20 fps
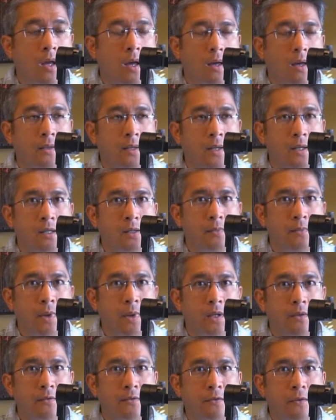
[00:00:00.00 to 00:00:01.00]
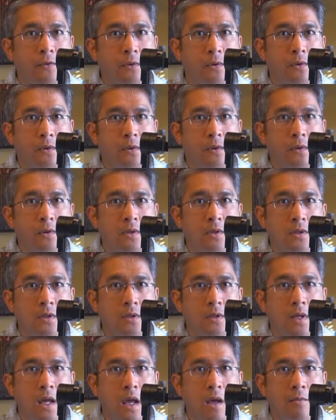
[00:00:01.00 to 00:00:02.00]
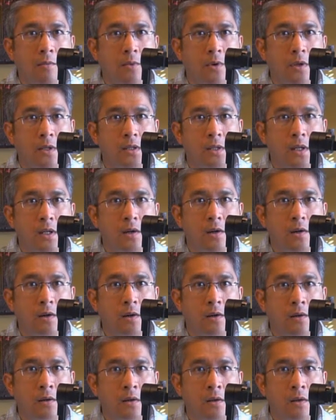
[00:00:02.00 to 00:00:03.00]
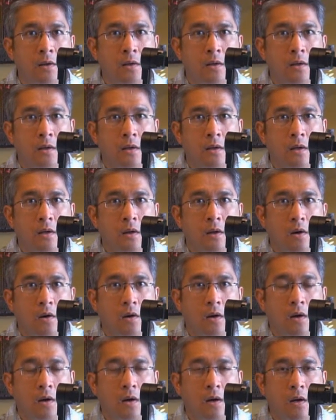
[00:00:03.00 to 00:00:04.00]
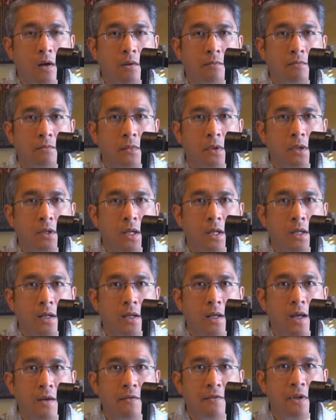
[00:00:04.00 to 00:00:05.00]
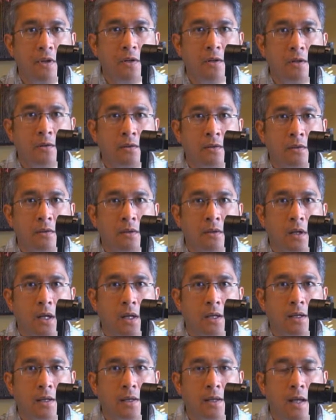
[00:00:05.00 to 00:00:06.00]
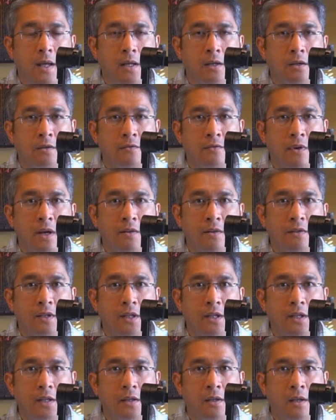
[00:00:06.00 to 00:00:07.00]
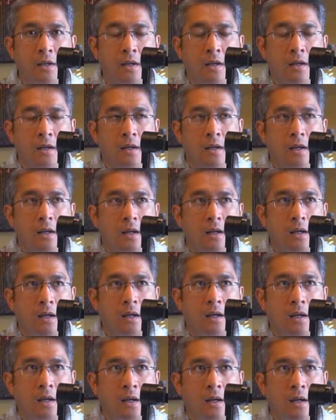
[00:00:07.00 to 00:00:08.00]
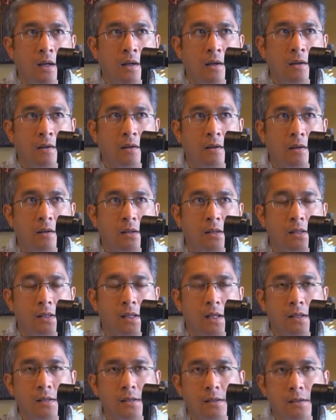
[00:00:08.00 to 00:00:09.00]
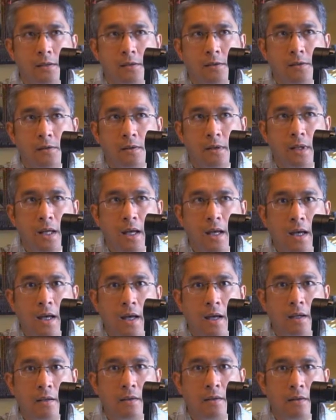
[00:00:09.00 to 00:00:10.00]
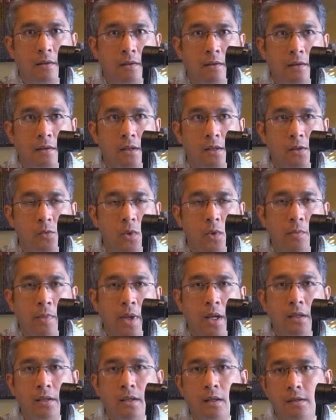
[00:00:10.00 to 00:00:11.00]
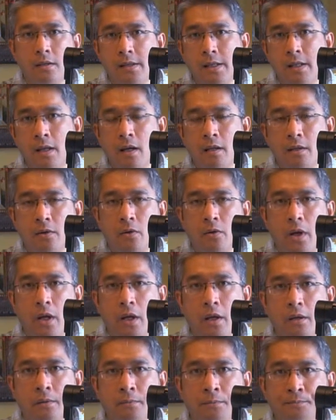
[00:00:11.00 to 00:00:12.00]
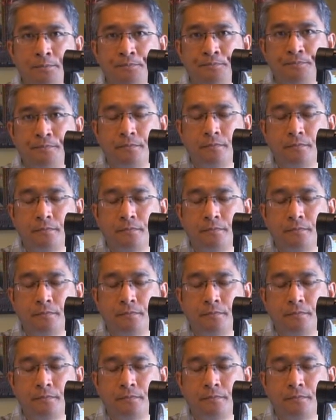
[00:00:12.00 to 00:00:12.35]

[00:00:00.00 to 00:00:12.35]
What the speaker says: I think it's meant for cameras that are kind of heavier, like a Canon 5D. And it says that this will make the Zhiyun Crane